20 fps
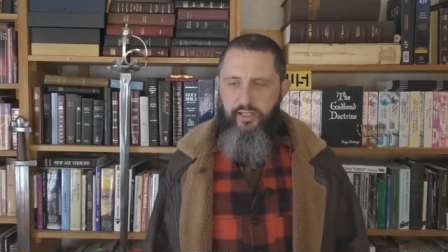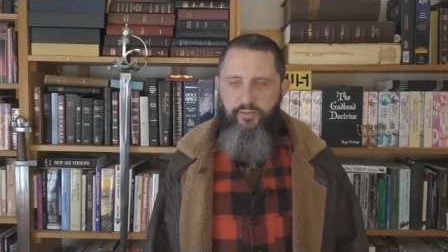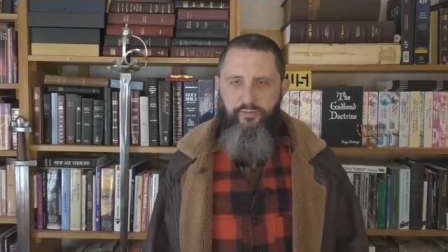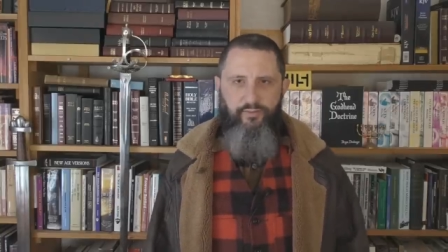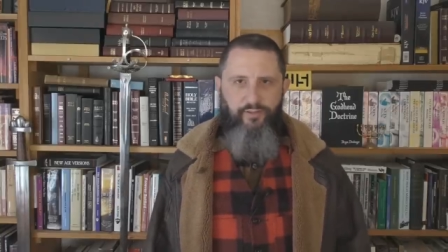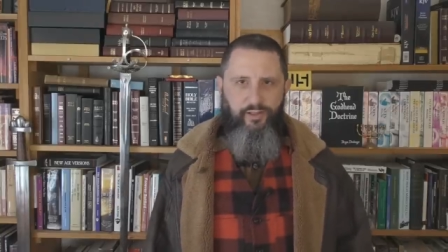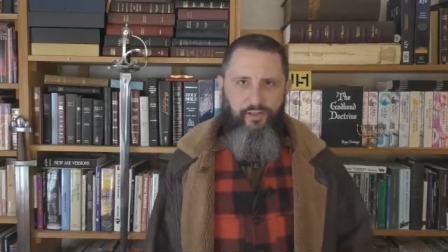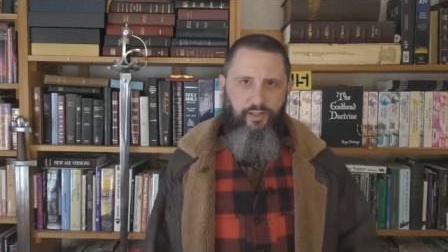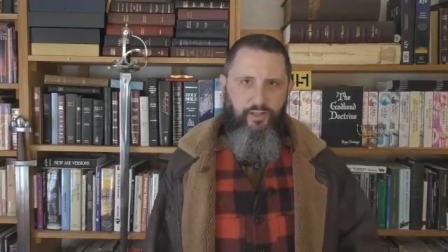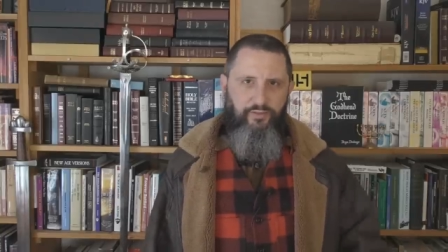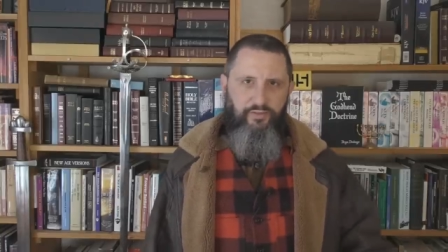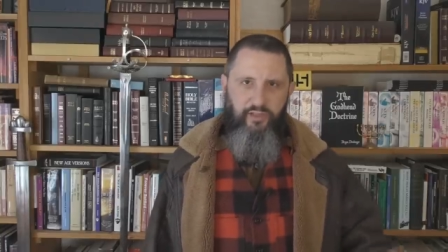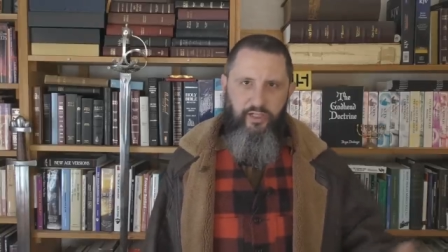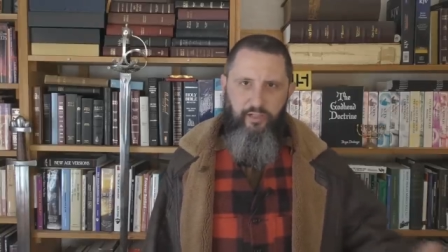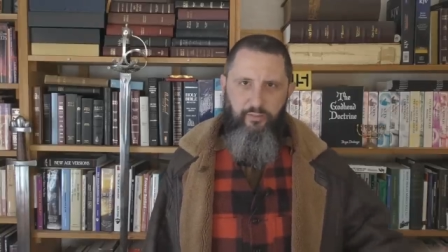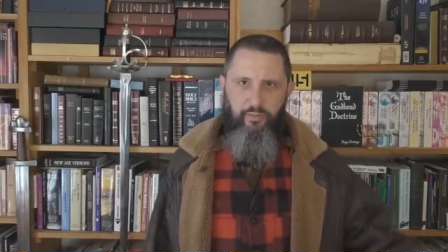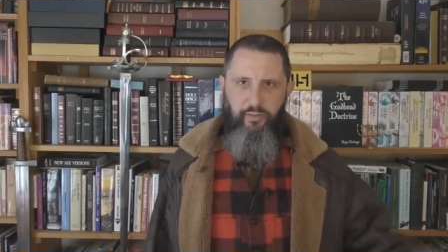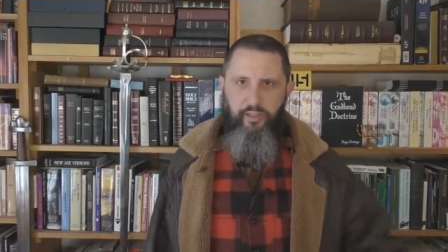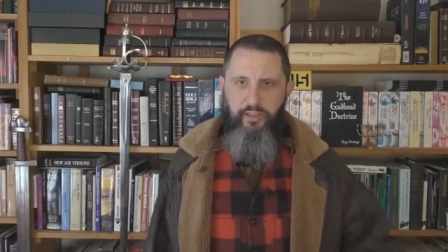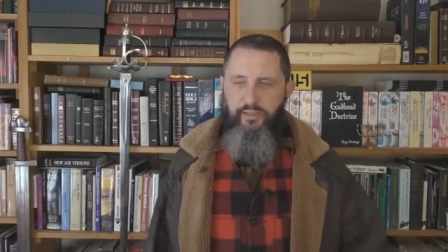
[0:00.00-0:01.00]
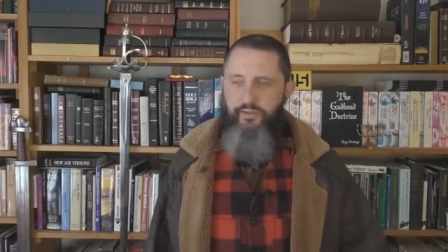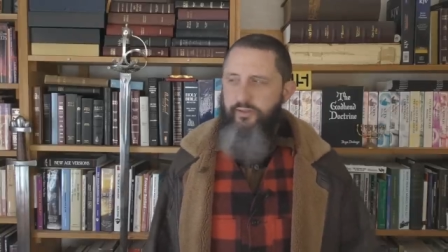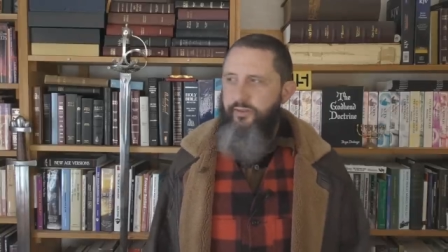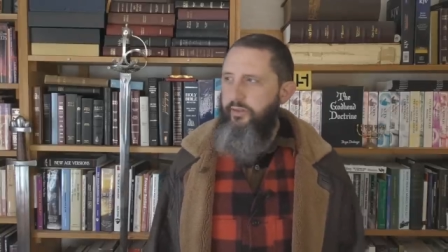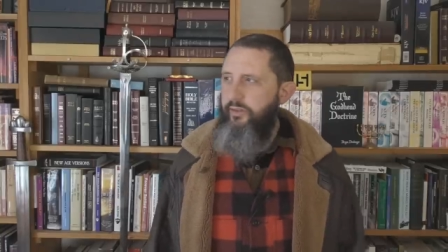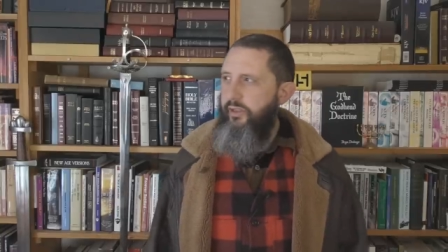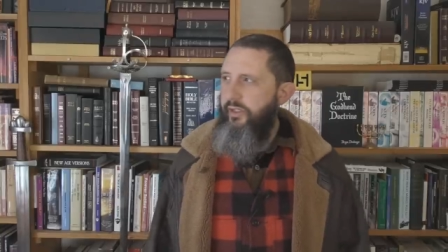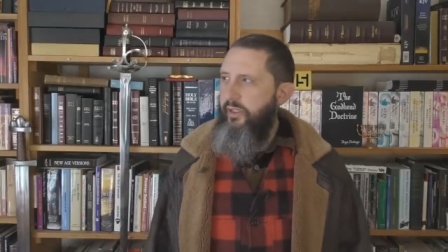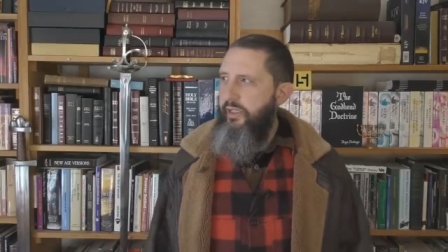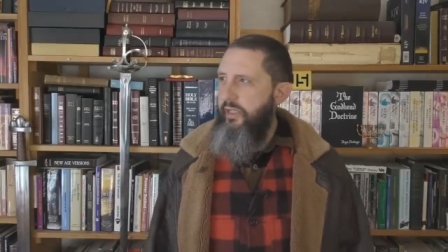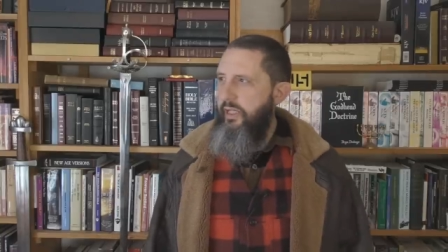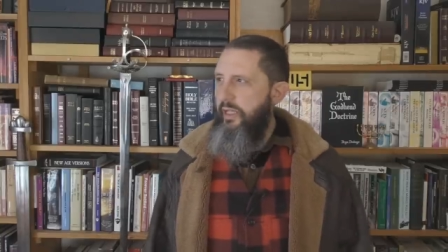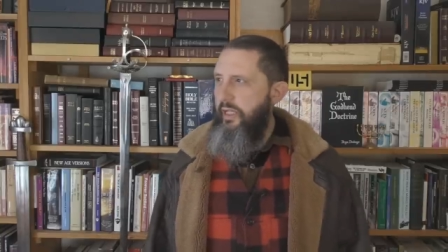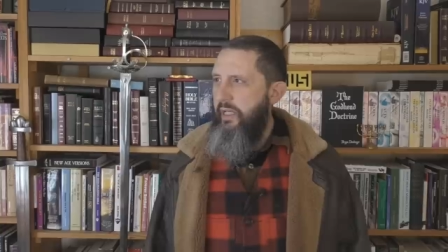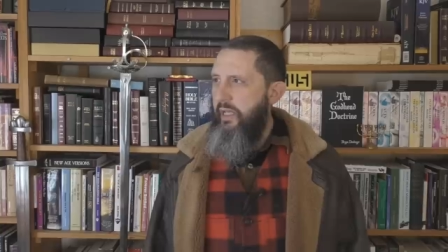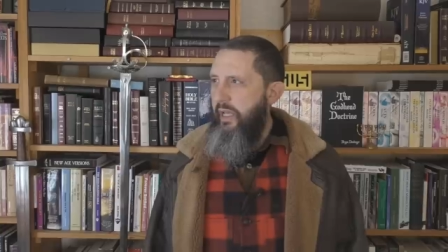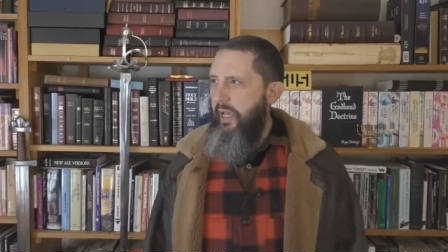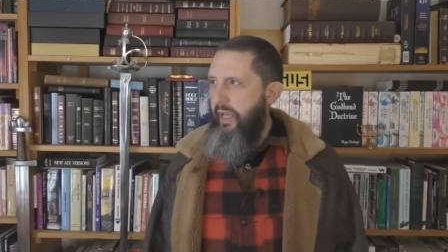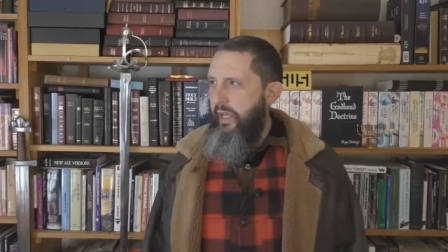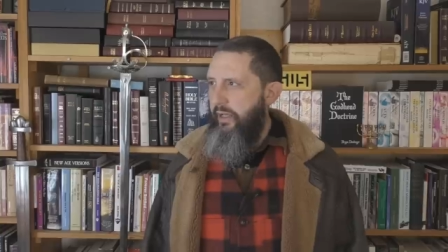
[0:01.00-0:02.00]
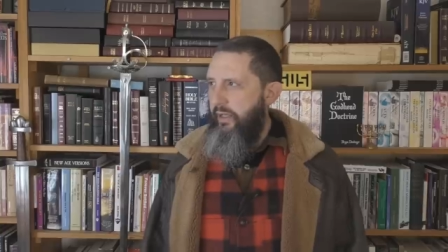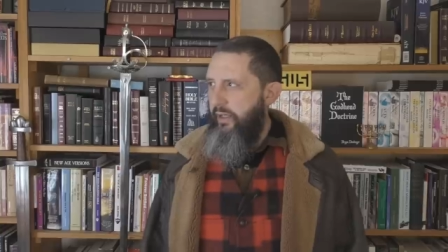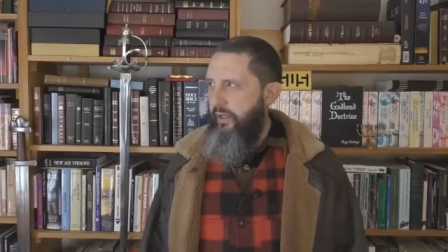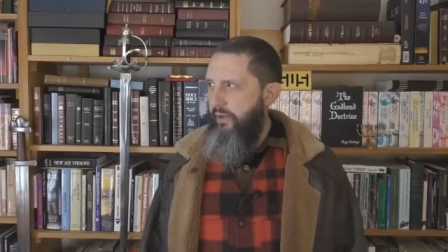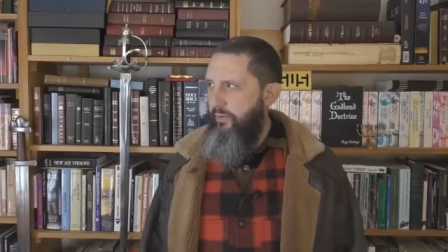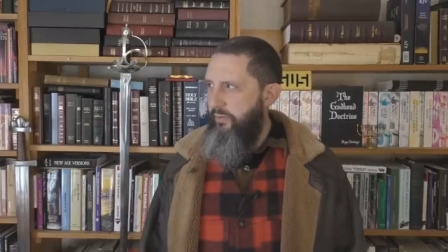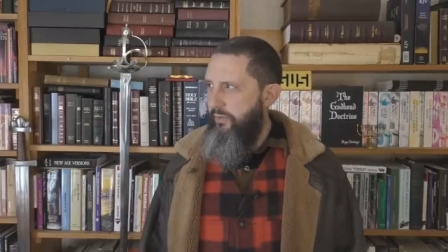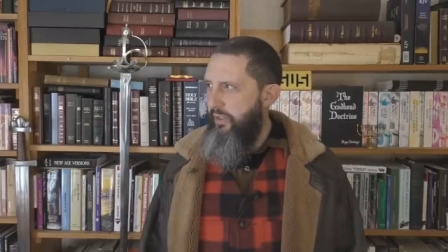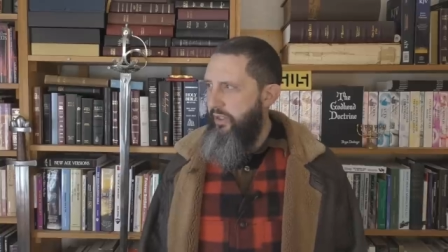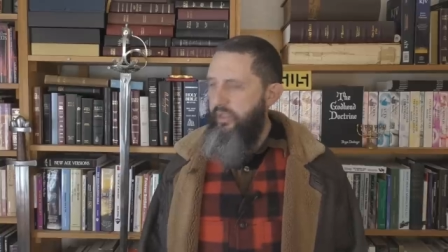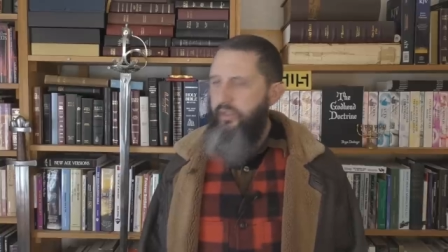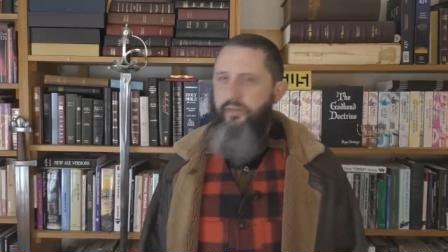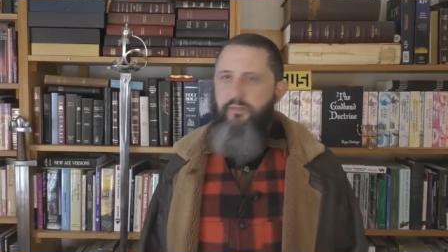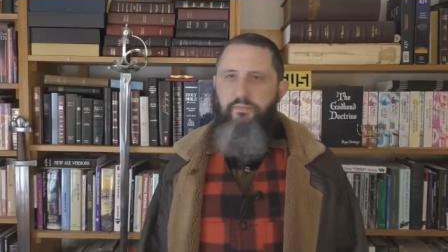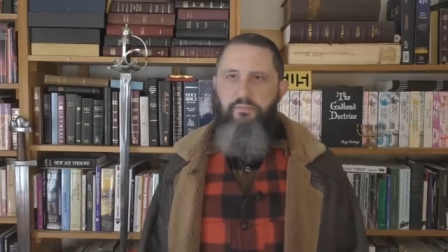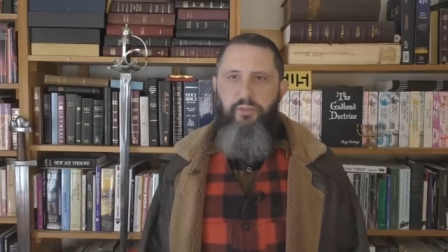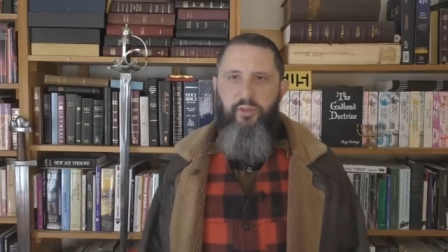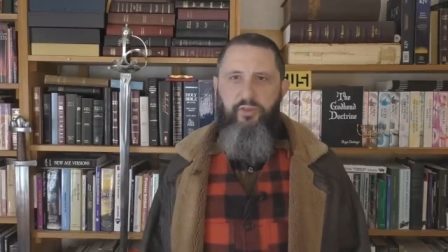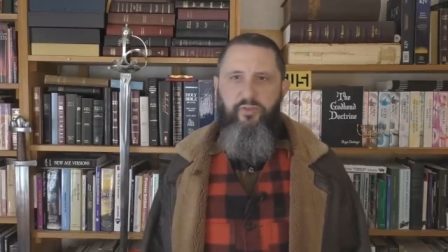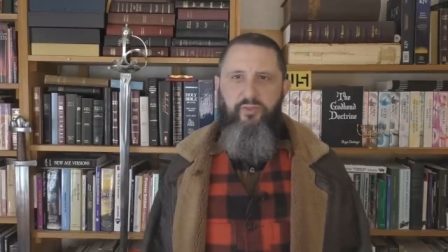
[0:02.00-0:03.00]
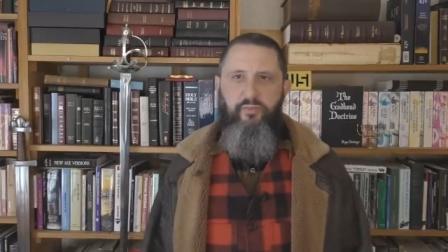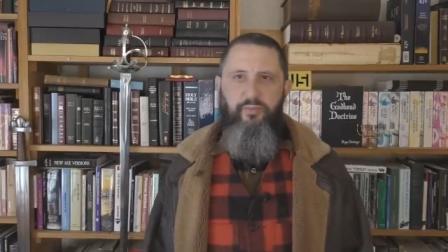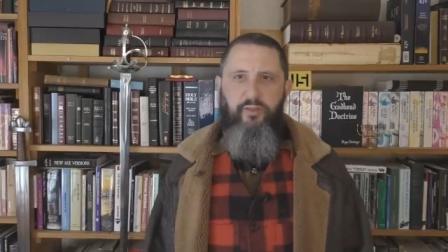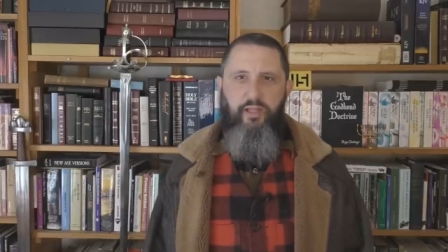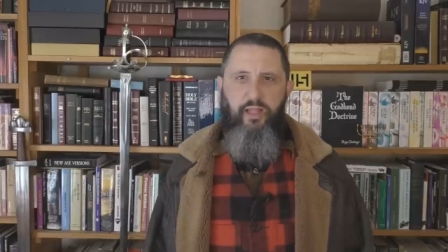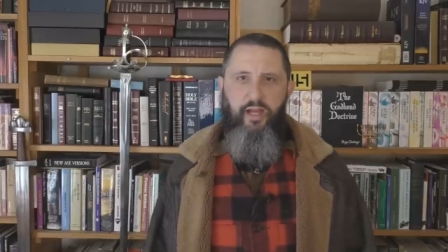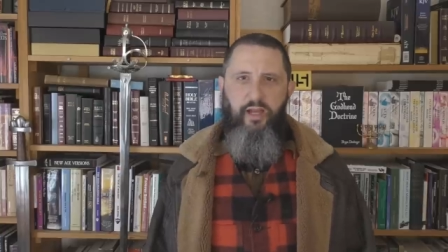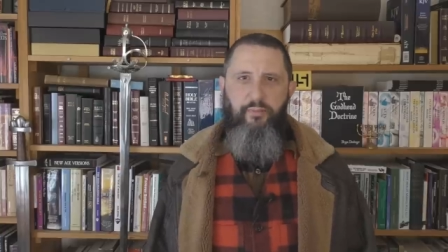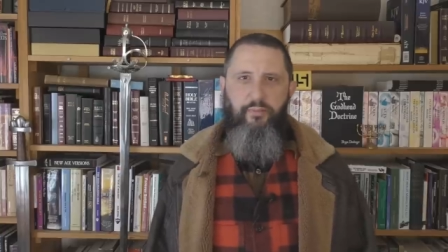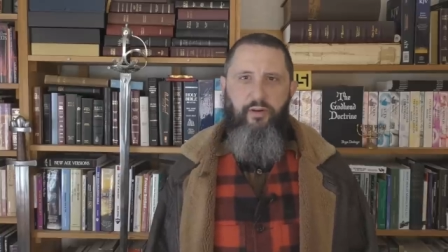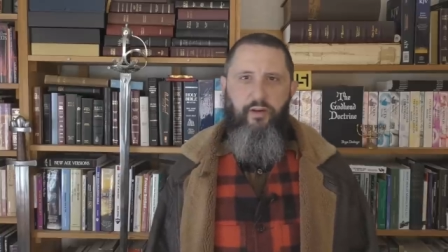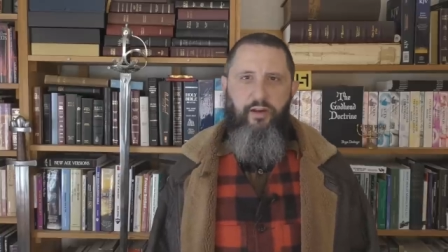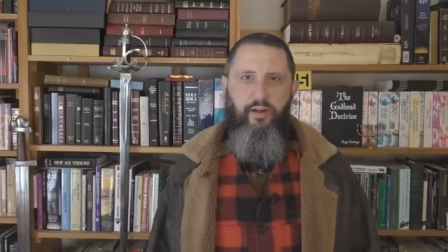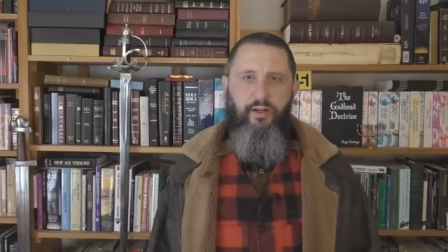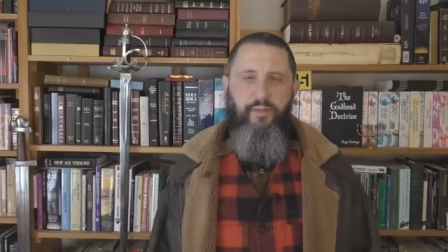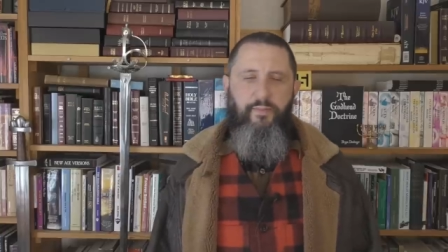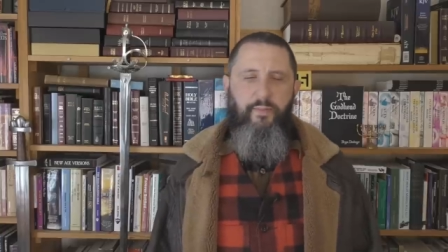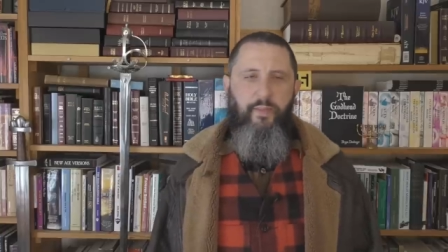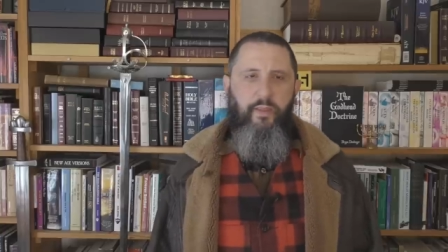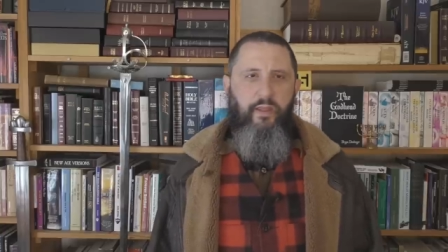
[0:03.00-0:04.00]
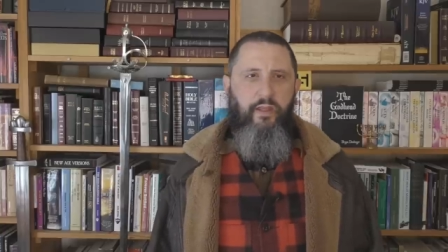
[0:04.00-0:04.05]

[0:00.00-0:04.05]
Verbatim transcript: He really loves airplanes and, and uh, got a book from the library.